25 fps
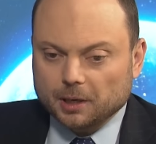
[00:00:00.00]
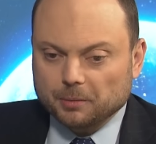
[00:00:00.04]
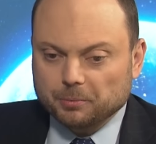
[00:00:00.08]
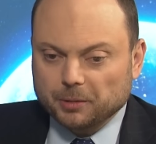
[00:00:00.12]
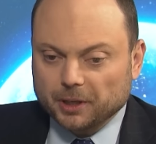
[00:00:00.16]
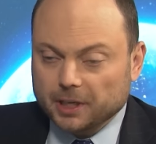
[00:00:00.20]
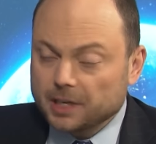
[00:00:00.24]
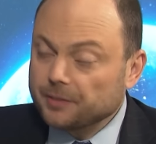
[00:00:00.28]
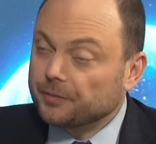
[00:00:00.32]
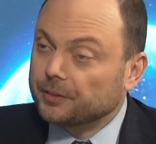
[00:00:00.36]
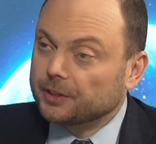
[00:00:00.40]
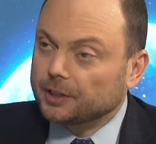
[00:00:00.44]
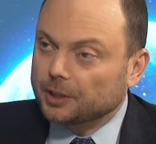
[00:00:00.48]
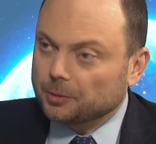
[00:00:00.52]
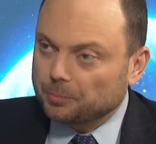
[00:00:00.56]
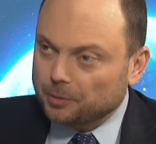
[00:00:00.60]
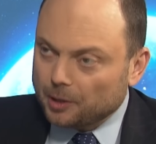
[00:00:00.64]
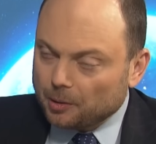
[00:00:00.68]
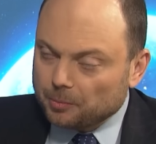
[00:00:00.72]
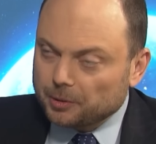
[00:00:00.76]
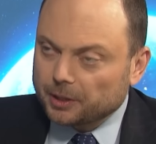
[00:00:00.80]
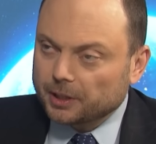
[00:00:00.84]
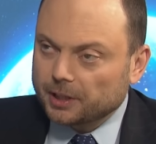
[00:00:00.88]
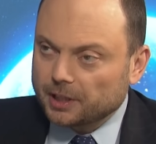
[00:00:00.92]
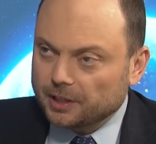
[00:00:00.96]
But even the
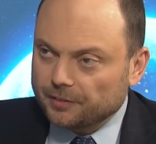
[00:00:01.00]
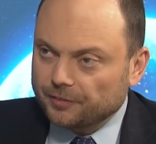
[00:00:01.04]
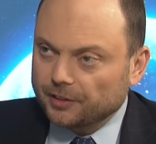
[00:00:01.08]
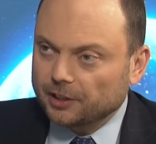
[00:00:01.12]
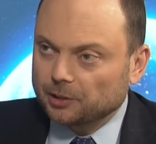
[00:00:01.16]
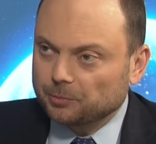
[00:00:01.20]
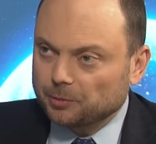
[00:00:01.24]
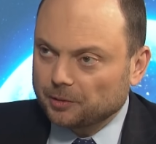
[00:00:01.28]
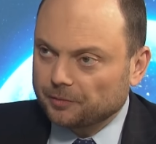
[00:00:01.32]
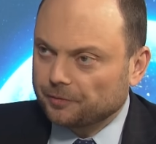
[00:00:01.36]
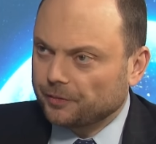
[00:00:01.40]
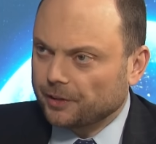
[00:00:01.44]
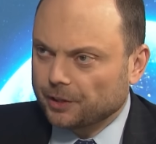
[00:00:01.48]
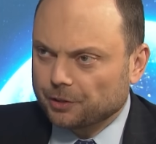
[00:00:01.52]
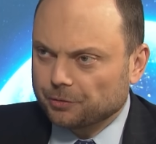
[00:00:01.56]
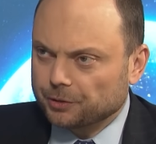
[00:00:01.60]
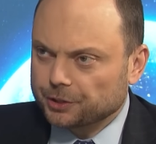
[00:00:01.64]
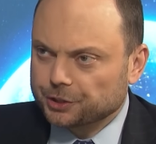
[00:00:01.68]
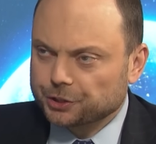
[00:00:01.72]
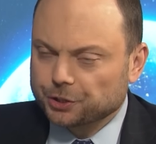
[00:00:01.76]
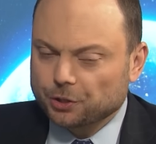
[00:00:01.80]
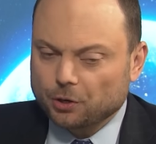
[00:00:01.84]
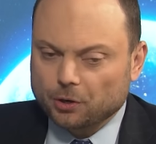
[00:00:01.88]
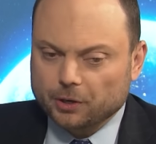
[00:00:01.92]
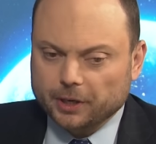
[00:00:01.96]
publicly available figure is
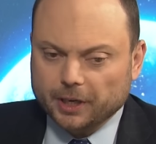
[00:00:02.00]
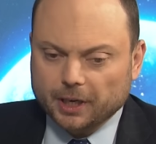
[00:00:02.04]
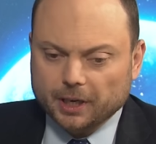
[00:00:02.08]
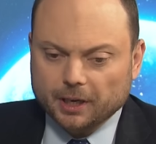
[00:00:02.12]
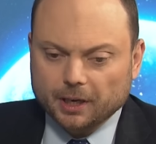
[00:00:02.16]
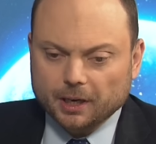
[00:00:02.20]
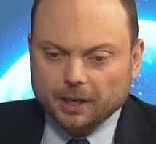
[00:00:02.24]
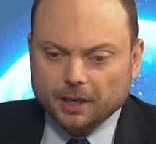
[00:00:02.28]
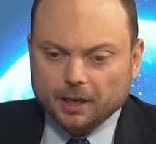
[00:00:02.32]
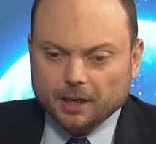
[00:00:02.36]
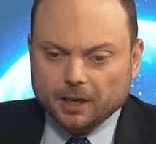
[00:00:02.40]
shocking.